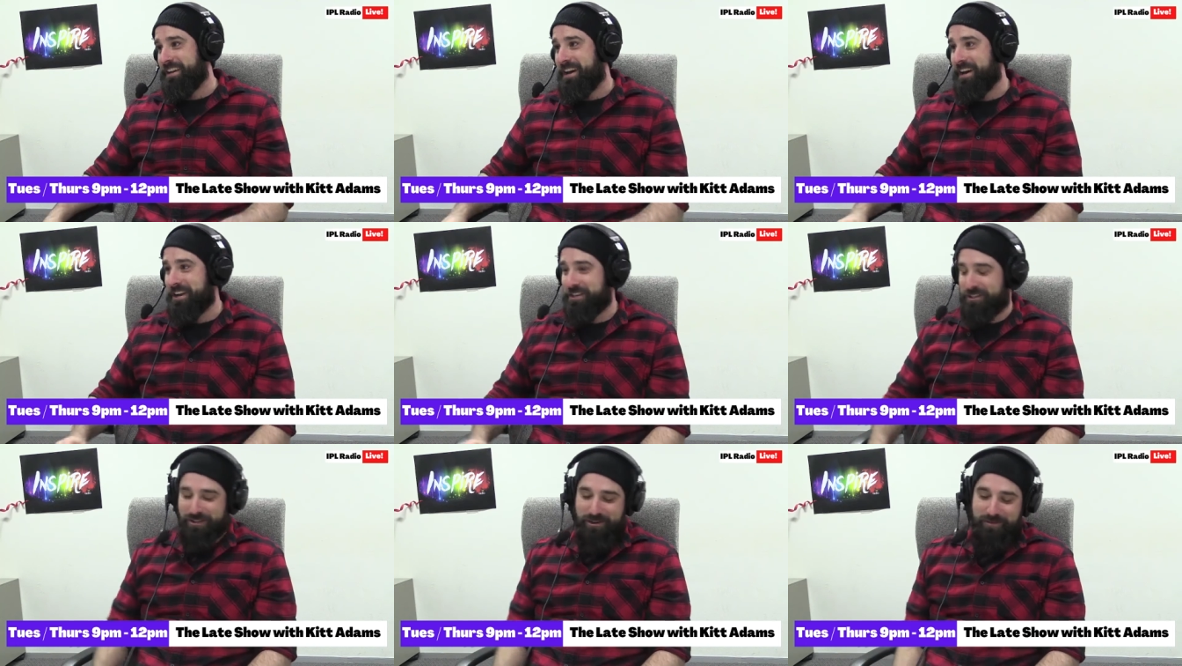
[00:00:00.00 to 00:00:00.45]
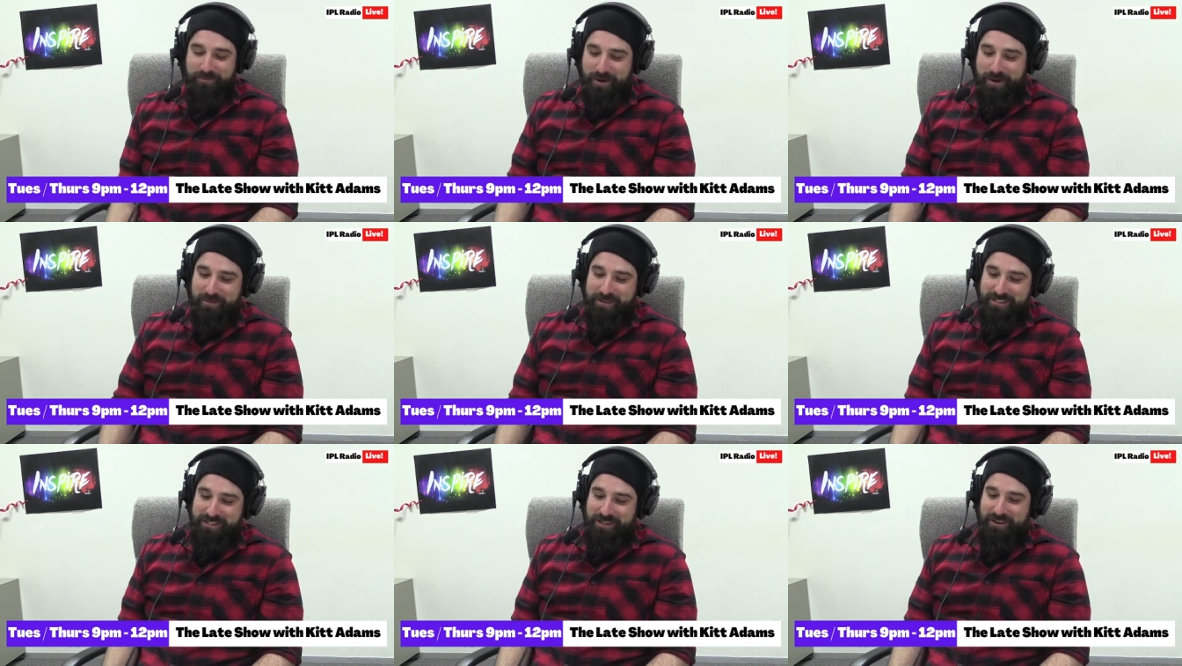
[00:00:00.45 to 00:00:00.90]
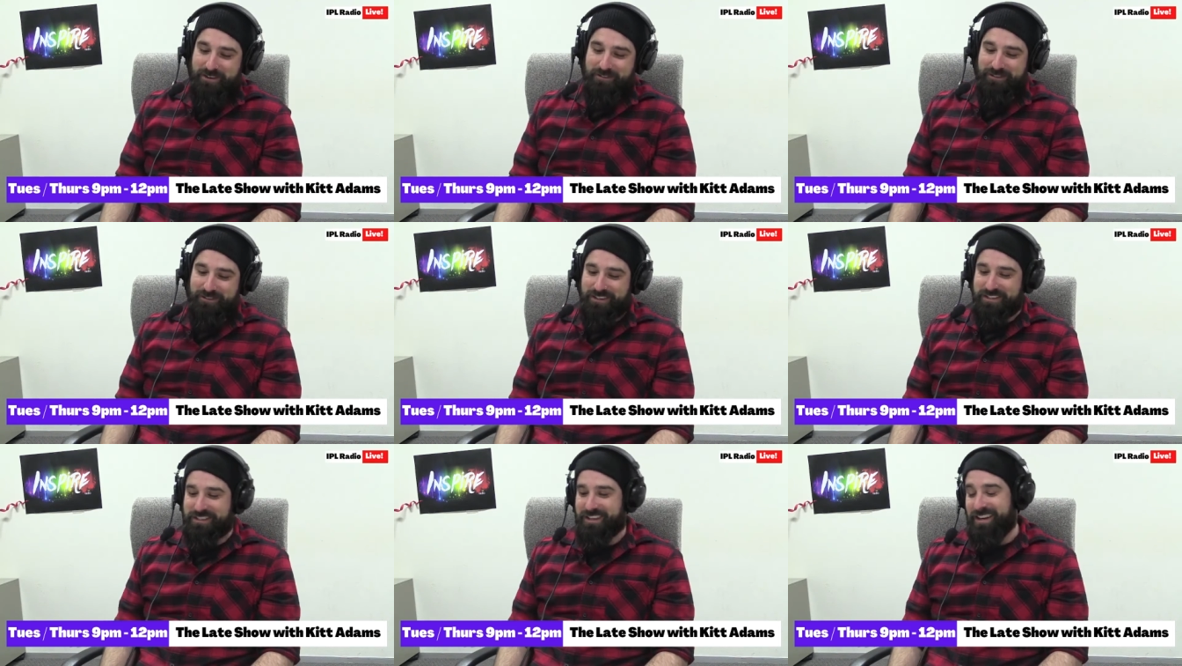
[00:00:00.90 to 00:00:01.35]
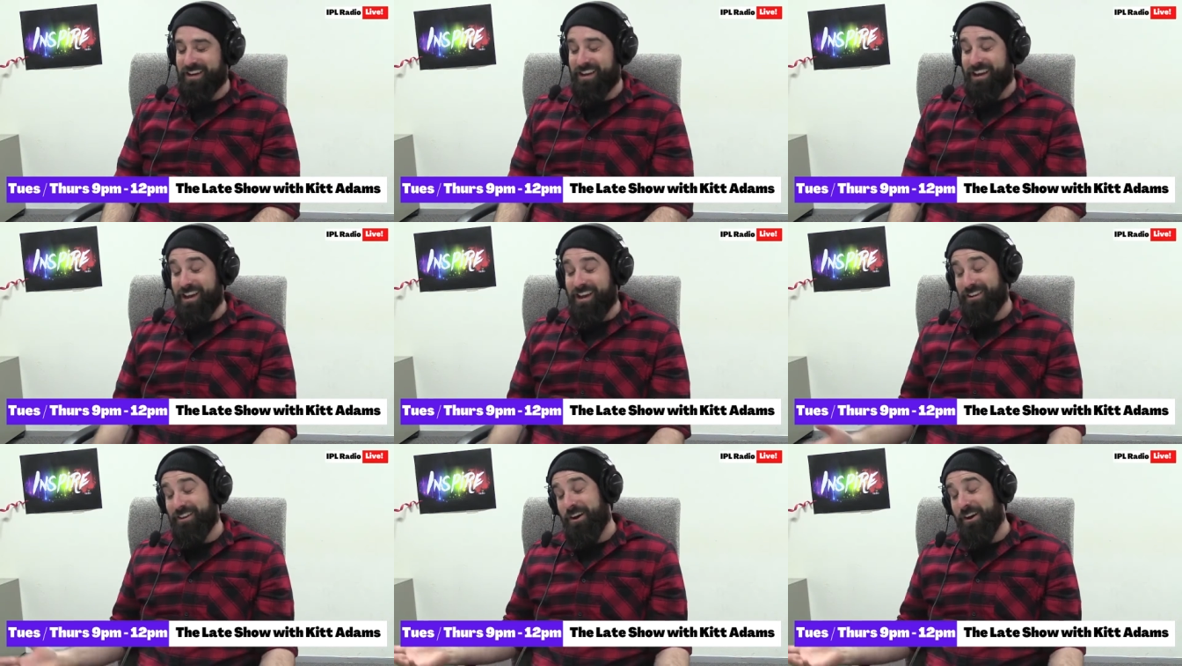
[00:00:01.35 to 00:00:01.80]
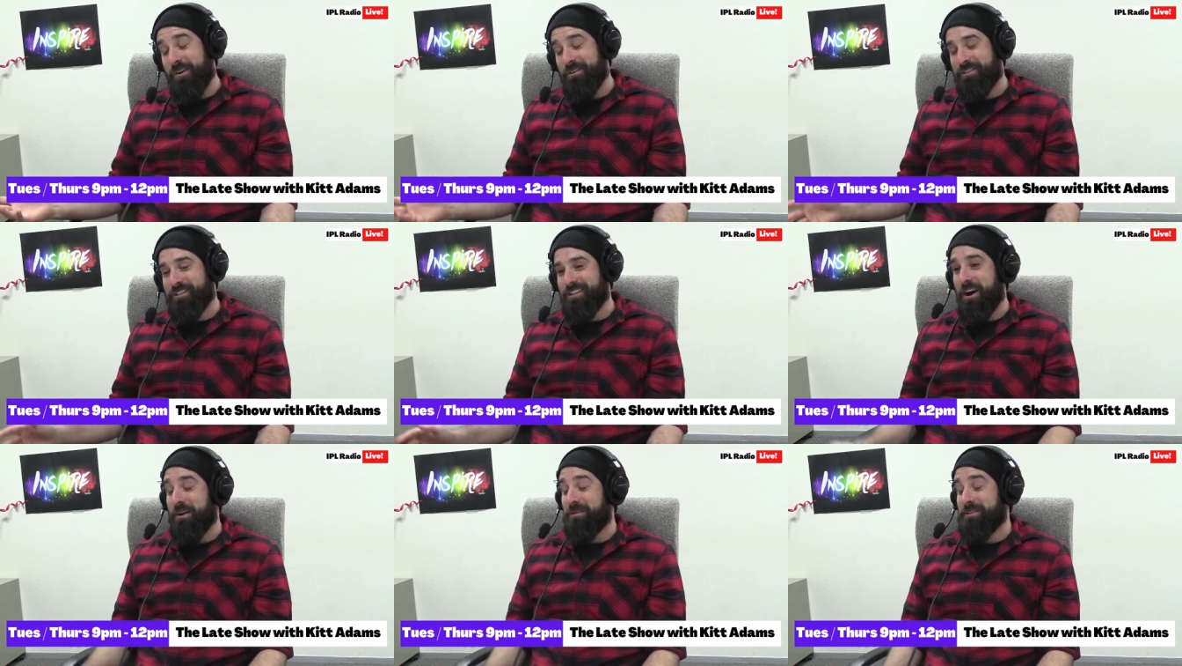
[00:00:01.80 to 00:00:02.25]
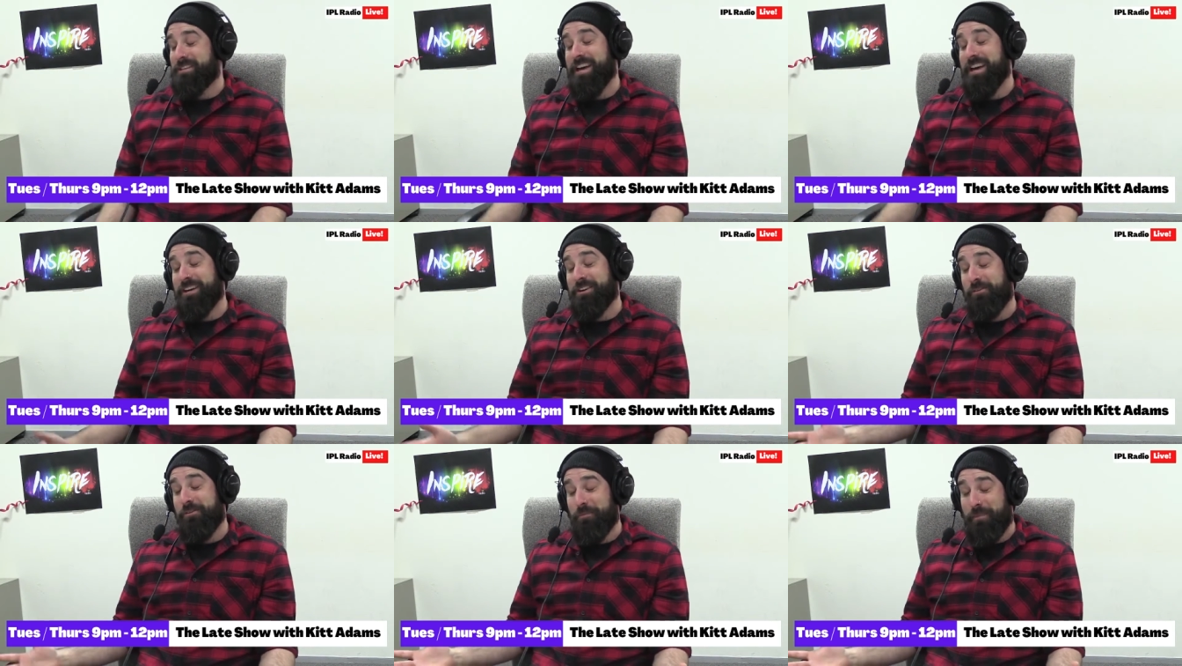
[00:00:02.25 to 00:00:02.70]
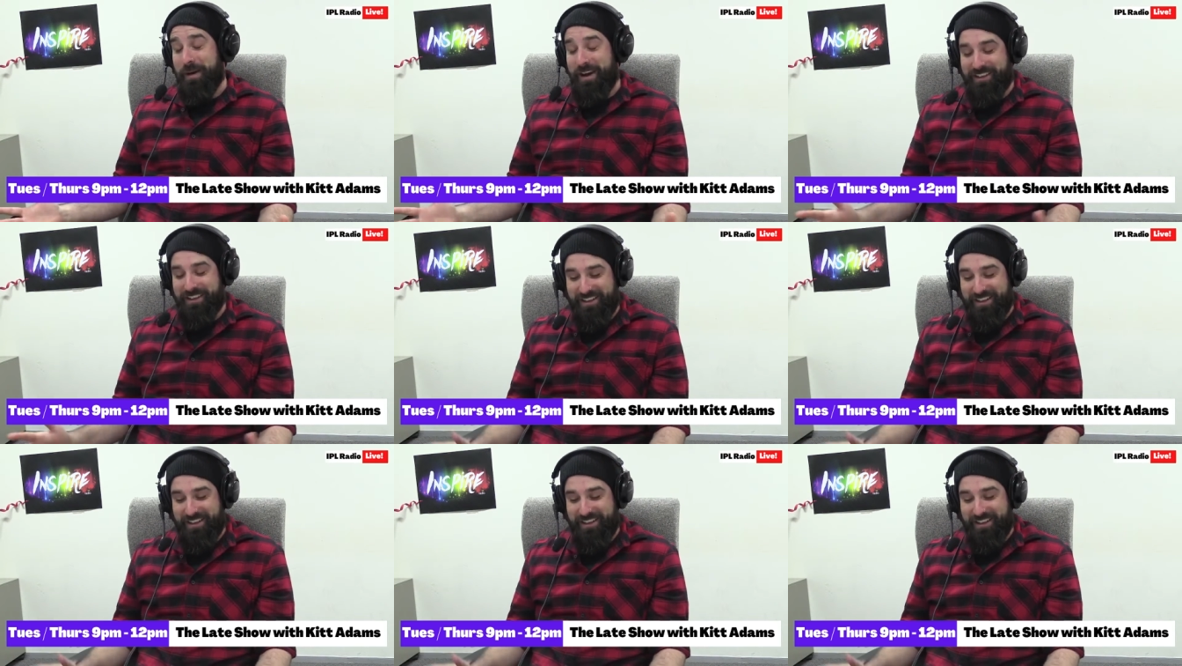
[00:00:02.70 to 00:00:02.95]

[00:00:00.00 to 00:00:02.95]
shop by myself. I was that cool back then.